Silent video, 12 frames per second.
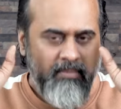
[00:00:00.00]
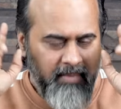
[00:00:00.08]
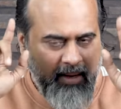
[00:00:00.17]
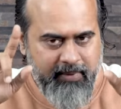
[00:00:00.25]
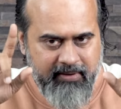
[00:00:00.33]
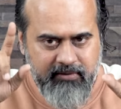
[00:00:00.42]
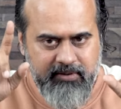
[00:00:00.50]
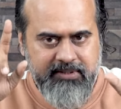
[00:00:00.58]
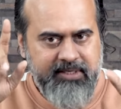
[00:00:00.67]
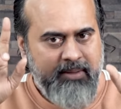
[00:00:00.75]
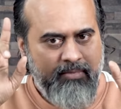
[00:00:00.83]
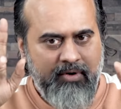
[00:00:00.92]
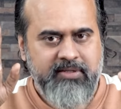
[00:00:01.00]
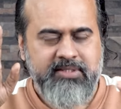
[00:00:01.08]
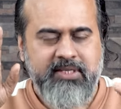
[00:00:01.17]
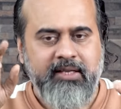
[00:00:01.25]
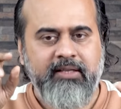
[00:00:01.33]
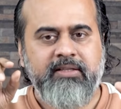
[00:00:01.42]
mark my words i'm not
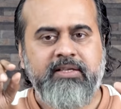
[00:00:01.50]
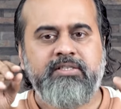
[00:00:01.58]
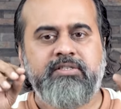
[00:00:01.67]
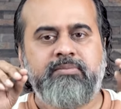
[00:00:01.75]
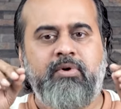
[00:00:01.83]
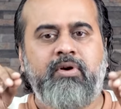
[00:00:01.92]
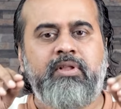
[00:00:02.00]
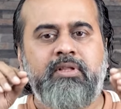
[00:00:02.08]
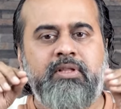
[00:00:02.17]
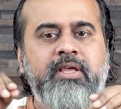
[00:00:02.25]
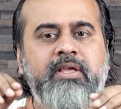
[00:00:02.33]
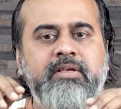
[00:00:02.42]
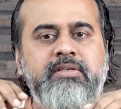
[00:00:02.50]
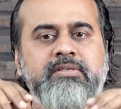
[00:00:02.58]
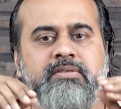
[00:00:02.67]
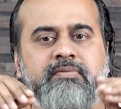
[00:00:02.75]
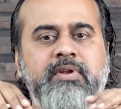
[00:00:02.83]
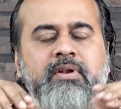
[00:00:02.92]
saying these small
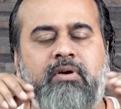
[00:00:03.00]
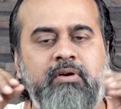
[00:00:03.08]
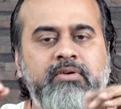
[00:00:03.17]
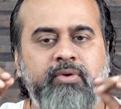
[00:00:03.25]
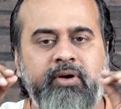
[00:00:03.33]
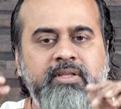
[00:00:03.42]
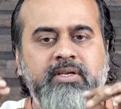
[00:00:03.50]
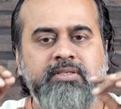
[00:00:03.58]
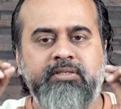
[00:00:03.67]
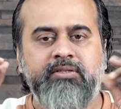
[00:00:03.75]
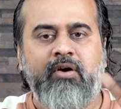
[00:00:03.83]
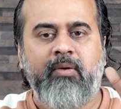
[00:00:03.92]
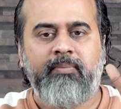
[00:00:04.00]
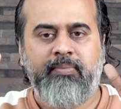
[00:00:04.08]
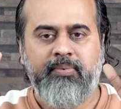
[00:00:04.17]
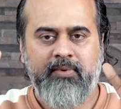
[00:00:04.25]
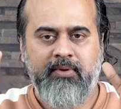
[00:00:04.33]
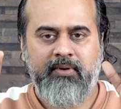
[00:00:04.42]
things will altogether stop
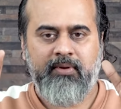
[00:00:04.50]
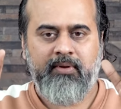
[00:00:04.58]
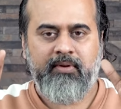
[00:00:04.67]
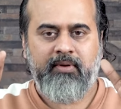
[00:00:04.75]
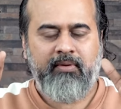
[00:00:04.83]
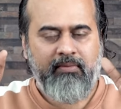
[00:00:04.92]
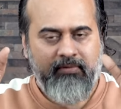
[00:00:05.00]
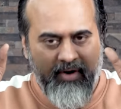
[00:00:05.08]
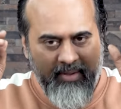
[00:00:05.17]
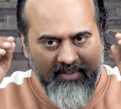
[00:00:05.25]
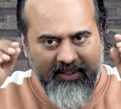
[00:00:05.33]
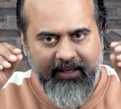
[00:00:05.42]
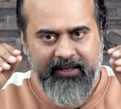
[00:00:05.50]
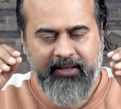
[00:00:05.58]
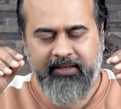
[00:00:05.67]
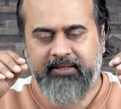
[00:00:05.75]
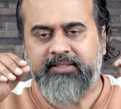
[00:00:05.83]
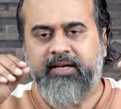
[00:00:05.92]
what I'm
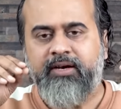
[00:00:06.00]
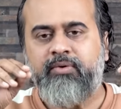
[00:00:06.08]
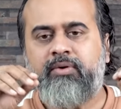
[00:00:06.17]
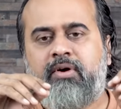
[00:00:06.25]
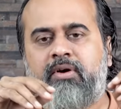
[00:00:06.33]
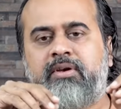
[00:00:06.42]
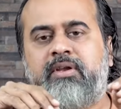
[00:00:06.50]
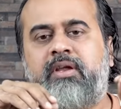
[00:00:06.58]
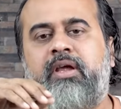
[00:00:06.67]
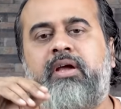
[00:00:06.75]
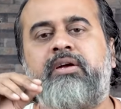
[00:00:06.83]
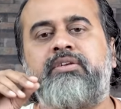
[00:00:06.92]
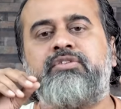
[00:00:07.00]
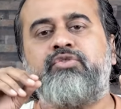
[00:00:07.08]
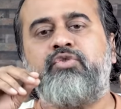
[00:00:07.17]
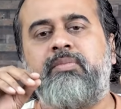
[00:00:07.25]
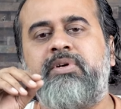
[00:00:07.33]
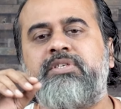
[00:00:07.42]
saying is that you will not care
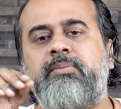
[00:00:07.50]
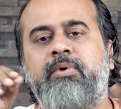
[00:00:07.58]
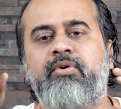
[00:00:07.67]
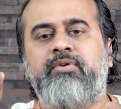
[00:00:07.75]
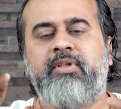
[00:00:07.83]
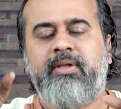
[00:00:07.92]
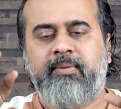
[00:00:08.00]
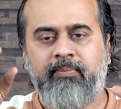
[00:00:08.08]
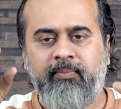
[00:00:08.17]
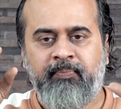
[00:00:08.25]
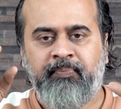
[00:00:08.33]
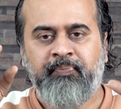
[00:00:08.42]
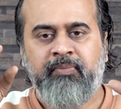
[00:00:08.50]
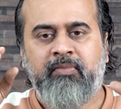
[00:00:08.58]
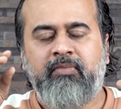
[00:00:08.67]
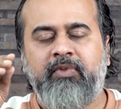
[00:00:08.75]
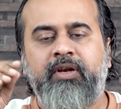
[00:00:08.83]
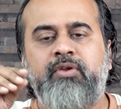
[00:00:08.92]
so much about them
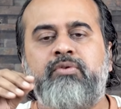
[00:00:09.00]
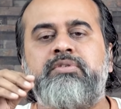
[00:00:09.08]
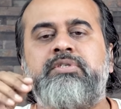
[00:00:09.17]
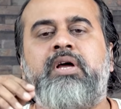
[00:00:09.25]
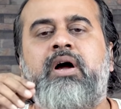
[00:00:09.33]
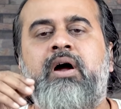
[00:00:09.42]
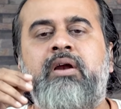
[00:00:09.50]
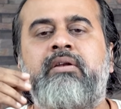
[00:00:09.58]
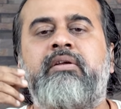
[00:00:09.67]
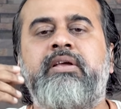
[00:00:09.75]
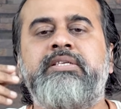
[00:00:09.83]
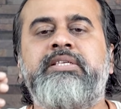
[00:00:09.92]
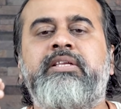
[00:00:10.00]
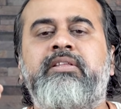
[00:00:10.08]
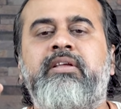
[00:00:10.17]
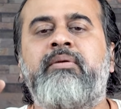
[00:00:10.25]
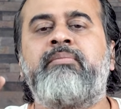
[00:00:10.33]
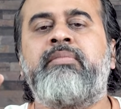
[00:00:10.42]
that you start raising
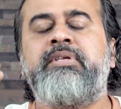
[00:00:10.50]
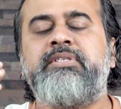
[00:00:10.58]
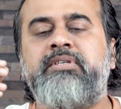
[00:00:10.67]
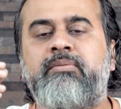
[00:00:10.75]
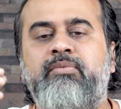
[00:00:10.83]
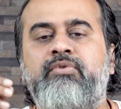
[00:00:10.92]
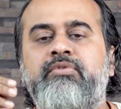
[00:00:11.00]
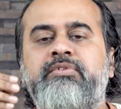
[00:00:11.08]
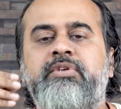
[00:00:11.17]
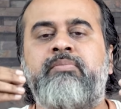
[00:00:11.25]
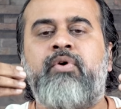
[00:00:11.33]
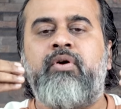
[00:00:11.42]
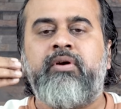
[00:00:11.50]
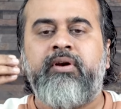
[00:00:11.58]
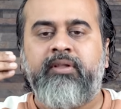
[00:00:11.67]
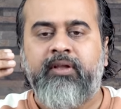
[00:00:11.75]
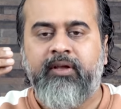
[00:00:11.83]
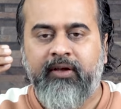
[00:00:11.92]
them as the most
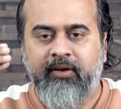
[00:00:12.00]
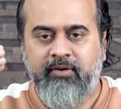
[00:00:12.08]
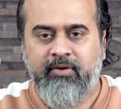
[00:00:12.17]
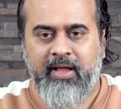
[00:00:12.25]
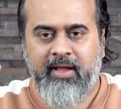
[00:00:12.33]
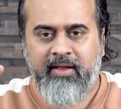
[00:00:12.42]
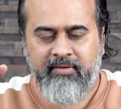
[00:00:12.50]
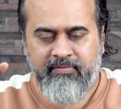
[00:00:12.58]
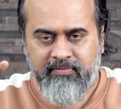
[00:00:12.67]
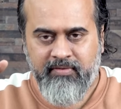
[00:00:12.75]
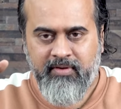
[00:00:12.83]
important thing in your life